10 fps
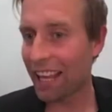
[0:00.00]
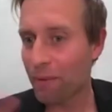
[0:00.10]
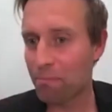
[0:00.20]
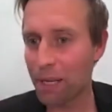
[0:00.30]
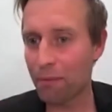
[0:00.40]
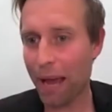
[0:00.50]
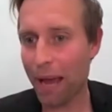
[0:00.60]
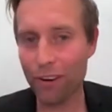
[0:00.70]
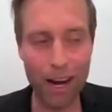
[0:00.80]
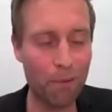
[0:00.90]
Bit of
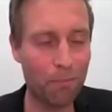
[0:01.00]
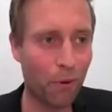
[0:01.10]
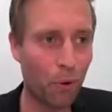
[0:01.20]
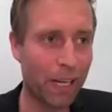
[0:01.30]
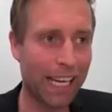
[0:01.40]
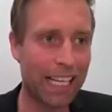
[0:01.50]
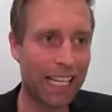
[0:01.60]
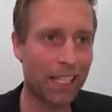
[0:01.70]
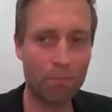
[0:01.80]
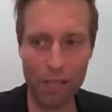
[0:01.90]
background before we get
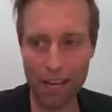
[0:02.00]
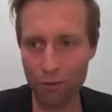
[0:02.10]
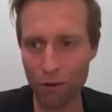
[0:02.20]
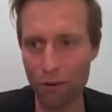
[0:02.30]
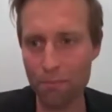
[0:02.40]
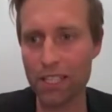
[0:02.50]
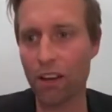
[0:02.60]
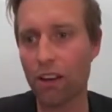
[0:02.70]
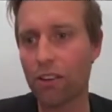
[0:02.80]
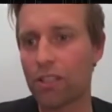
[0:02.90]
into the platform.
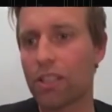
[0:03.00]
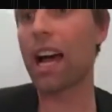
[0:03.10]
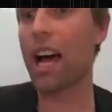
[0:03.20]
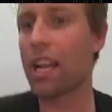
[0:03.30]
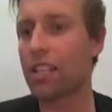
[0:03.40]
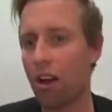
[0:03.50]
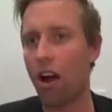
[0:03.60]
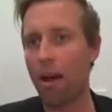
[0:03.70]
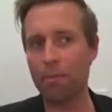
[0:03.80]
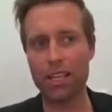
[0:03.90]
So
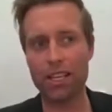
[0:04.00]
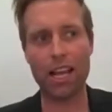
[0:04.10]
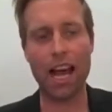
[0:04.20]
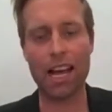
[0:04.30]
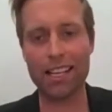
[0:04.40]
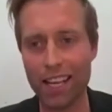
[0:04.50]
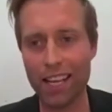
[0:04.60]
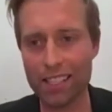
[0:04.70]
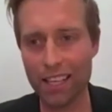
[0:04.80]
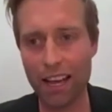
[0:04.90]
I'm an
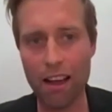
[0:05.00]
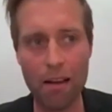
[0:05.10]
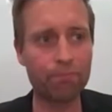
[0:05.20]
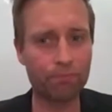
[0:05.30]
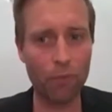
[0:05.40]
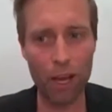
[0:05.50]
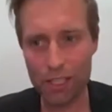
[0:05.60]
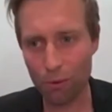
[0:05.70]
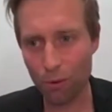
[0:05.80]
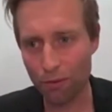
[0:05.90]
architect. I used
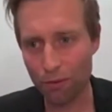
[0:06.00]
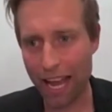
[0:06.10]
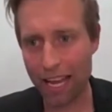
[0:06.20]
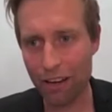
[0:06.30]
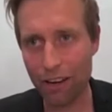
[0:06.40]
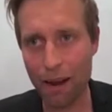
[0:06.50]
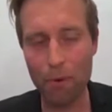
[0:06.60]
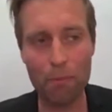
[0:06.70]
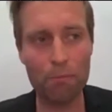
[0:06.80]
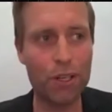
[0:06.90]
to work for ARM
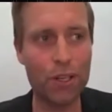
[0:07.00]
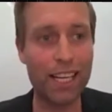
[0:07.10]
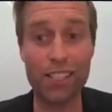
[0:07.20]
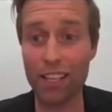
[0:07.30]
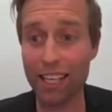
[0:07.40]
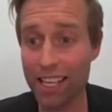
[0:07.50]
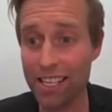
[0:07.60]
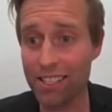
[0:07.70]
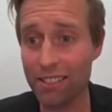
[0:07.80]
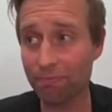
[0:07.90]
on projects like
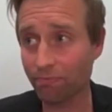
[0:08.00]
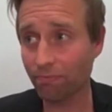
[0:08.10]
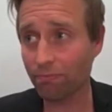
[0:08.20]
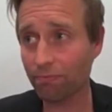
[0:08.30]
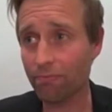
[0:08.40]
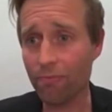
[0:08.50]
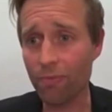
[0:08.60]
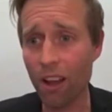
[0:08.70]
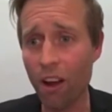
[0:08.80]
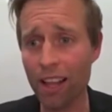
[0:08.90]
this,
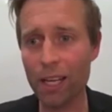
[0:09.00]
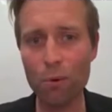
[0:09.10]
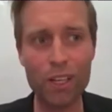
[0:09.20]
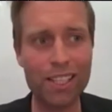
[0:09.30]
highly awarded